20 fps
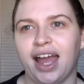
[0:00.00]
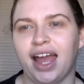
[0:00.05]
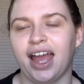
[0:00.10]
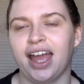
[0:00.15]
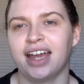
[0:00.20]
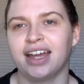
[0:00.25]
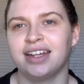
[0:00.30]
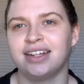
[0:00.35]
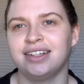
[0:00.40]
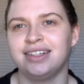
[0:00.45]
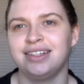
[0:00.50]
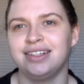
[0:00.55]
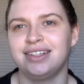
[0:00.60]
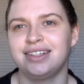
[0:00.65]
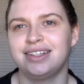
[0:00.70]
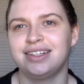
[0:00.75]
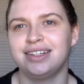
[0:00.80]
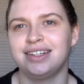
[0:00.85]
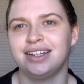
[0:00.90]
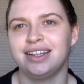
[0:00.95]
And
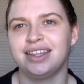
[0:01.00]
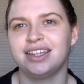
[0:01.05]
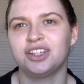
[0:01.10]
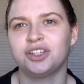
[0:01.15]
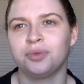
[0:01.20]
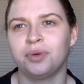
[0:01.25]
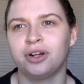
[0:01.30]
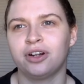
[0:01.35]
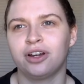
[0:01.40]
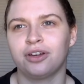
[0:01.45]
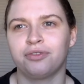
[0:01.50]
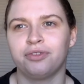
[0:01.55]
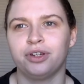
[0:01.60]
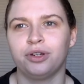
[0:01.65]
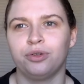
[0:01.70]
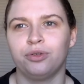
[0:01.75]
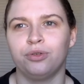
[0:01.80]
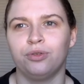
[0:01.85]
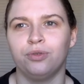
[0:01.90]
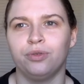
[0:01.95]
this one I
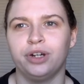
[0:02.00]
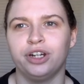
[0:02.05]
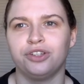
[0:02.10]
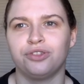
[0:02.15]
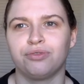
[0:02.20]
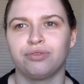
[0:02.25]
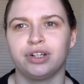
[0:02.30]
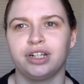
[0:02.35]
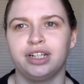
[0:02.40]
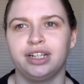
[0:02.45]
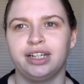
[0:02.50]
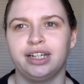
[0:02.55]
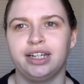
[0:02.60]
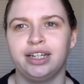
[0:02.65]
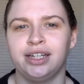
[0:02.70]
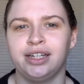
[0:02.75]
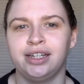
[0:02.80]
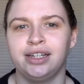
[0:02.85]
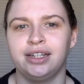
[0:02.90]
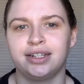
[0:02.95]
feel is
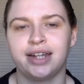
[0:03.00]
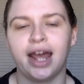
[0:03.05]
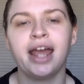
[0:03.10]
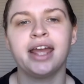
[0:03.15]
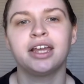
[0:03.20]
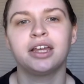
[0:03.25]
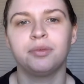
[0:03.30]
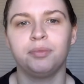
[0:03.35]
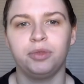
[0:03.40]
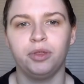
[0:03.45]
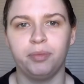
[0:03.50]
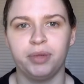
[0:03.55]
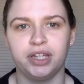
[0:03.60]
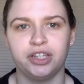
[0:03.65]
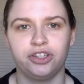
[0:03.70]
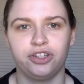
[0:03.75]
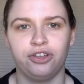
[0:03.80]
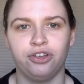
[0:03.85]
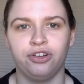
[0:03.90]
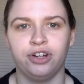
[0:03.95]
really take the
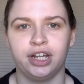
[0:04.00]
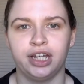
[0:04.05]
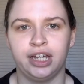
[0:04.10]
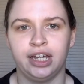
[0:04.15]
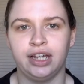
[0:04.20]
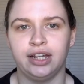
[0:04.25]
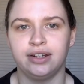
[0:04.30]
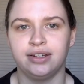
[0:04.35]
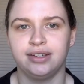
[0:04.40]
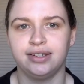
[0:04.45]
bits you need,